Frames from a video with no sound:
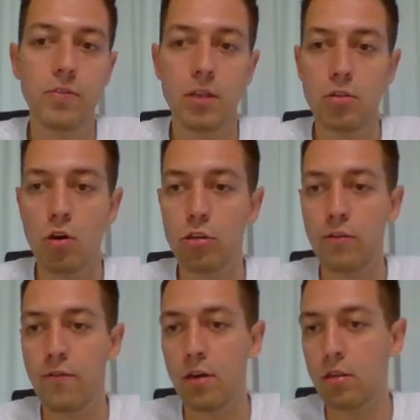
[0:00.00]
not to
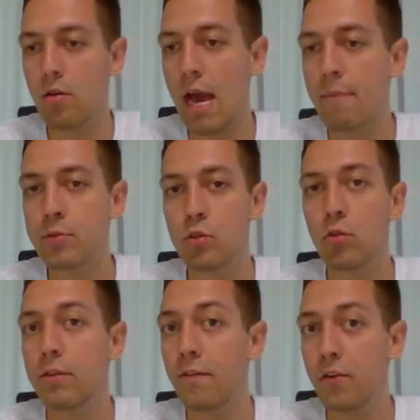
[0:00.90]
follow
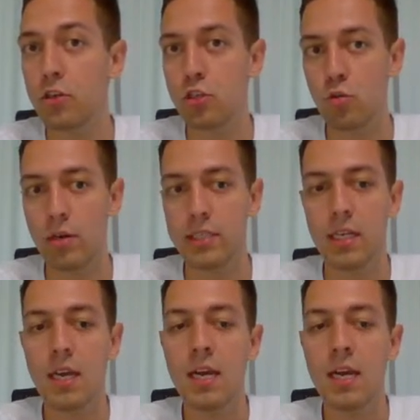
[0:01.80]
absolute first choice